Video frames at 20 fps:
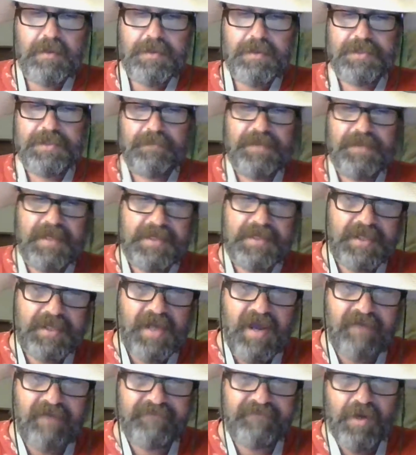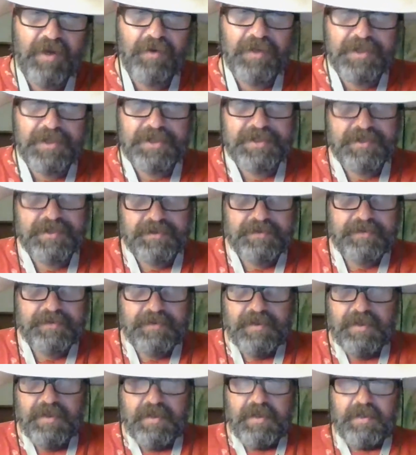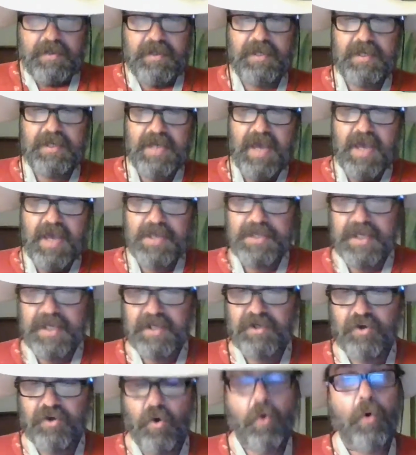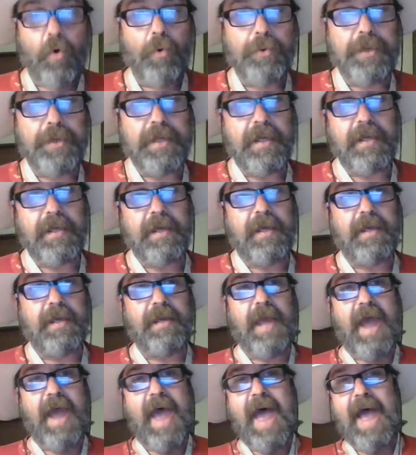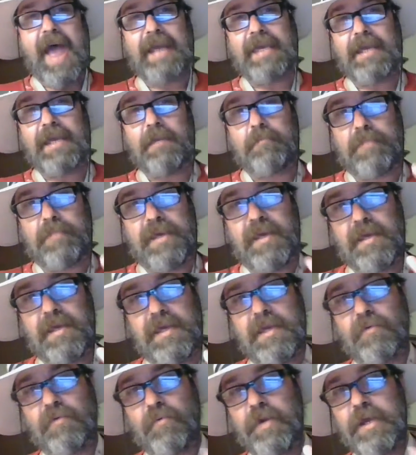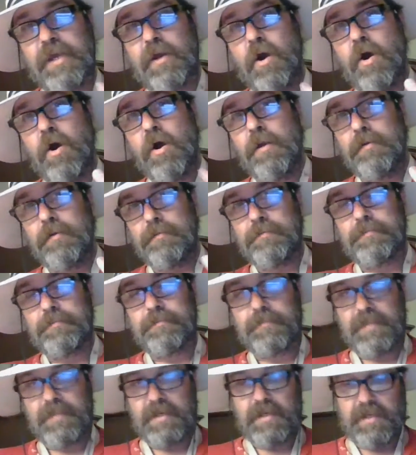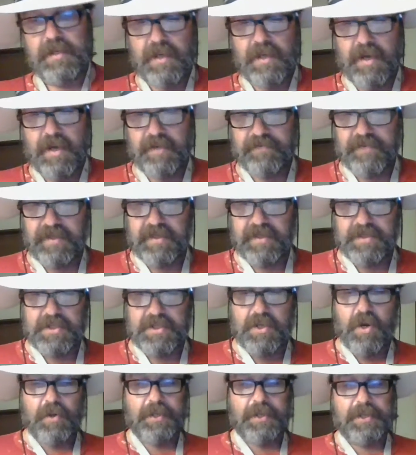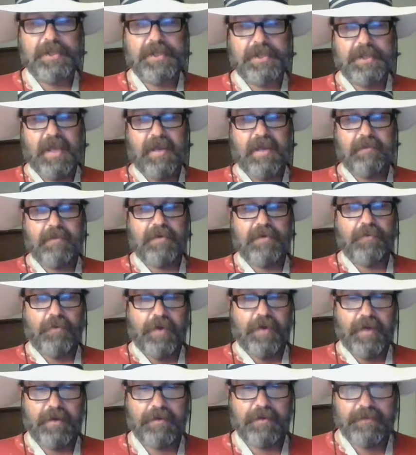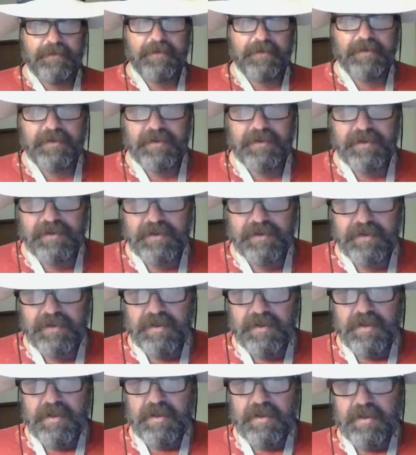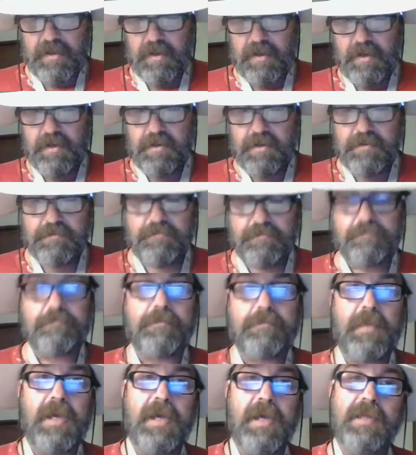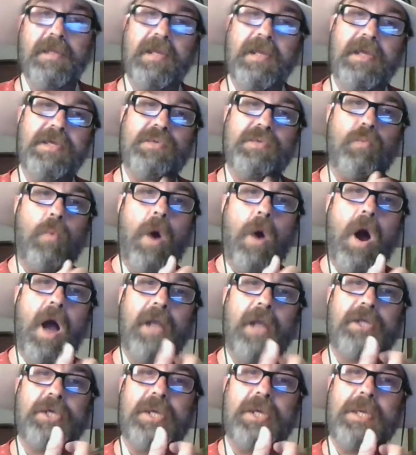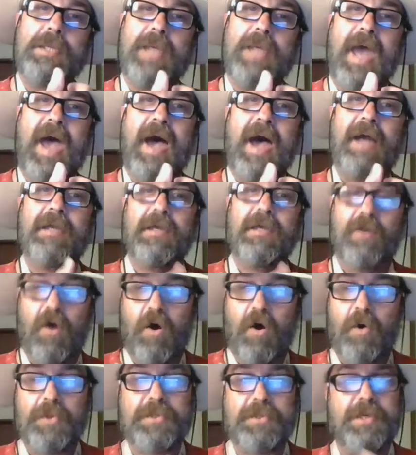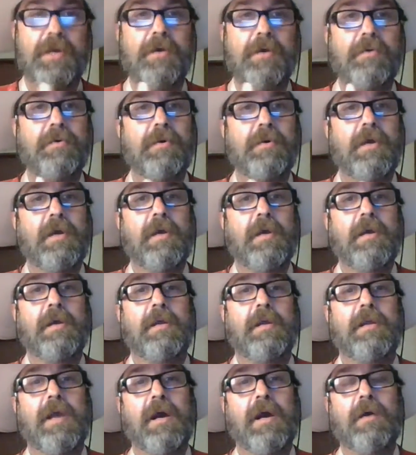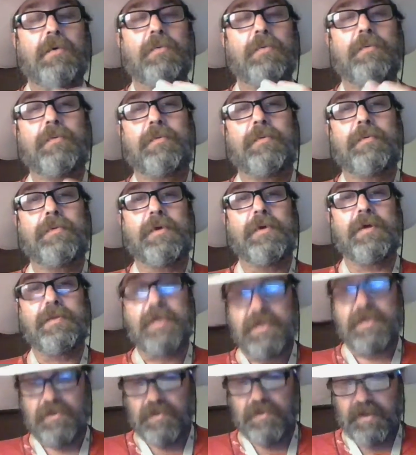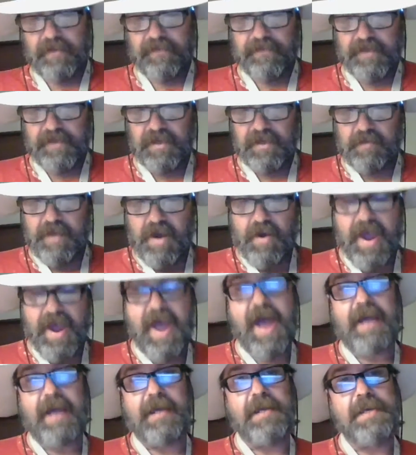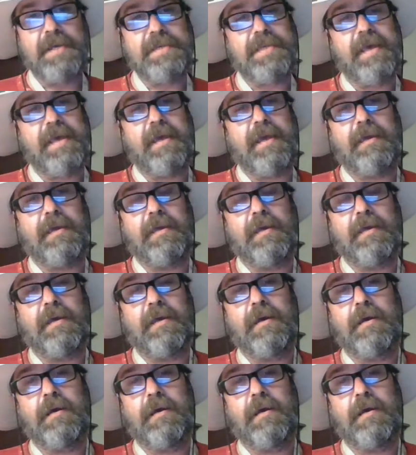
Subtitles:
Some things that I've noticed. He has a gold and agate pinky ring on. I think it's called a statement ring. And then his watch is agate also. Now, the unique thing about agate is they